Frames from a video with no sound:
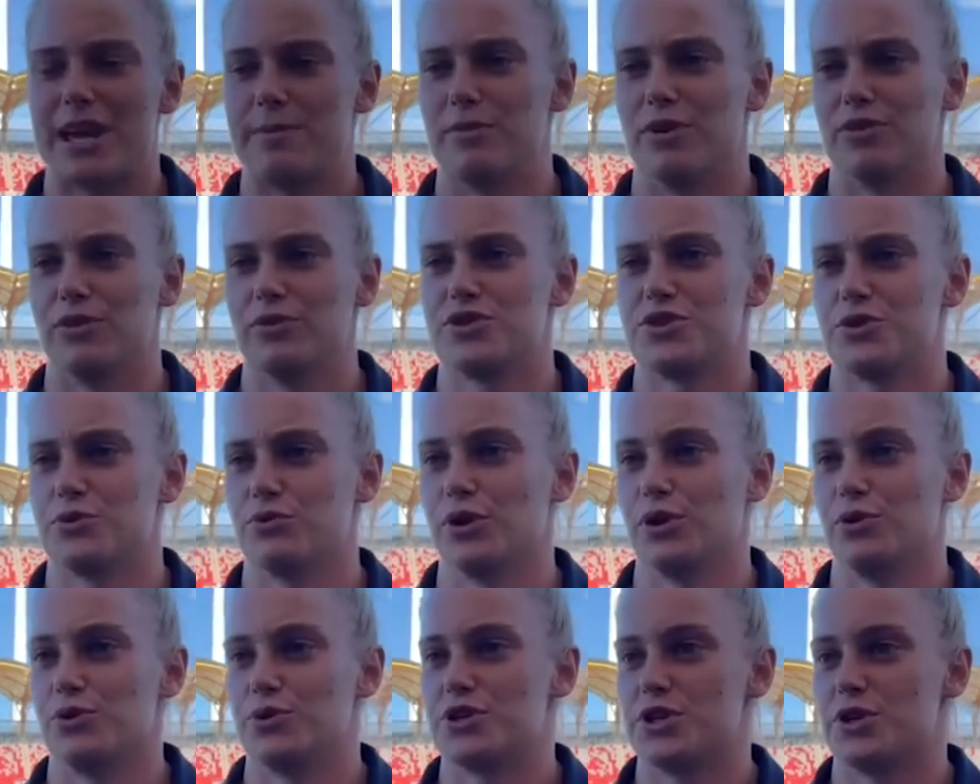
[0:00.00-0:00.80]
keeping it
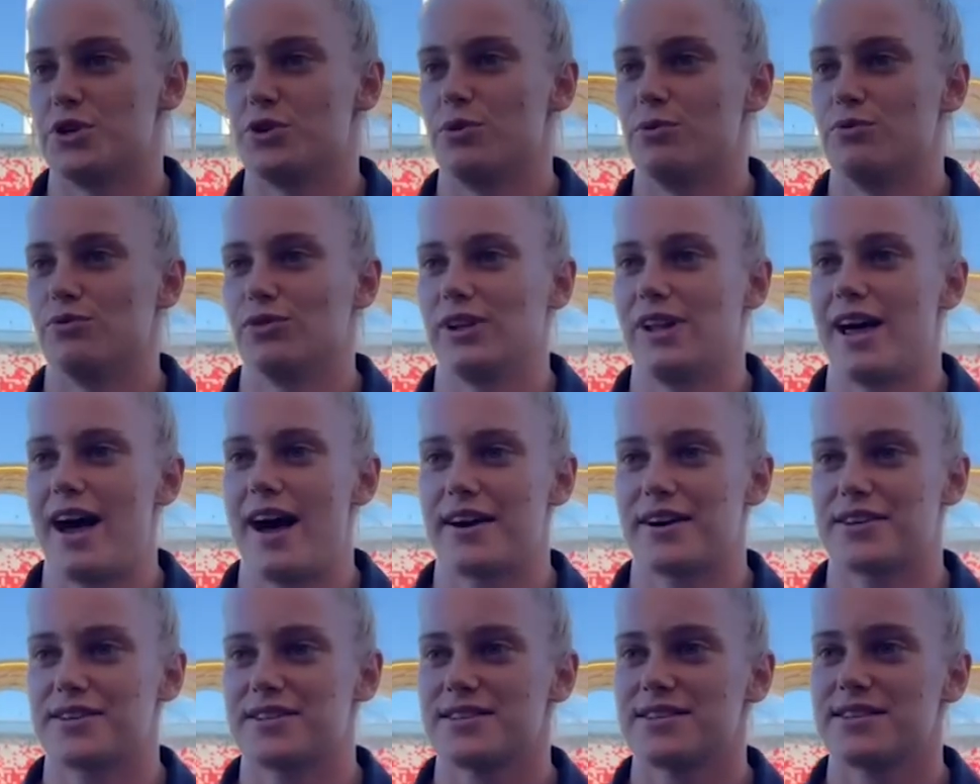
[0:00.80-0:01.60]
real chill,
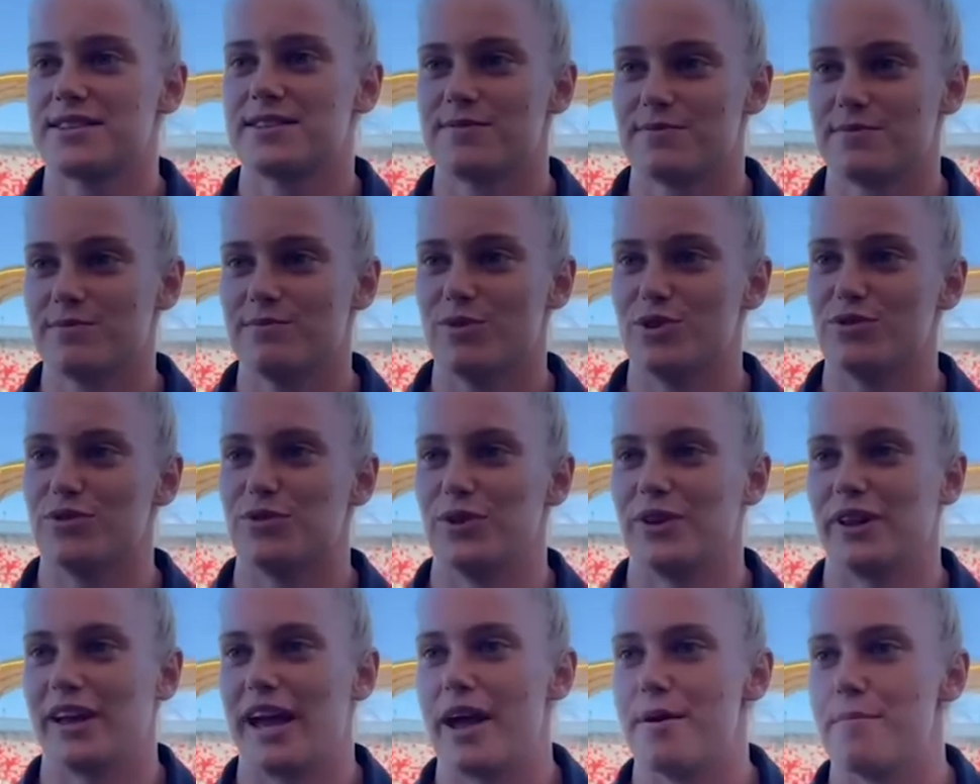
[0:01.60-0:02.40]
relaxed
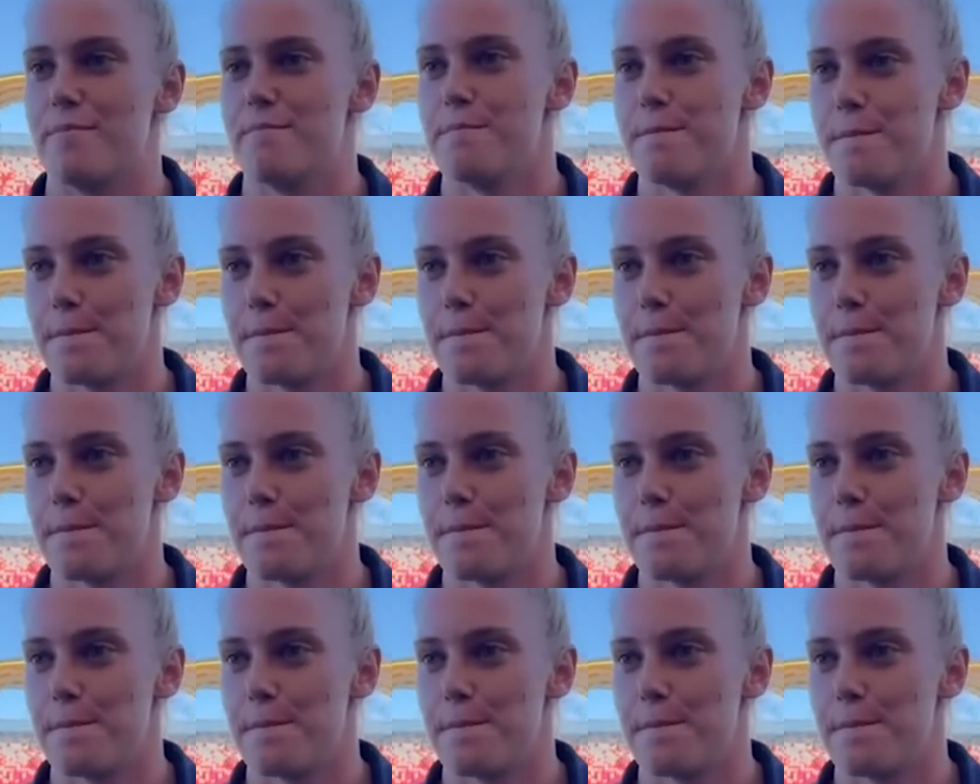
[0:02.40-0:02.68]
before the game.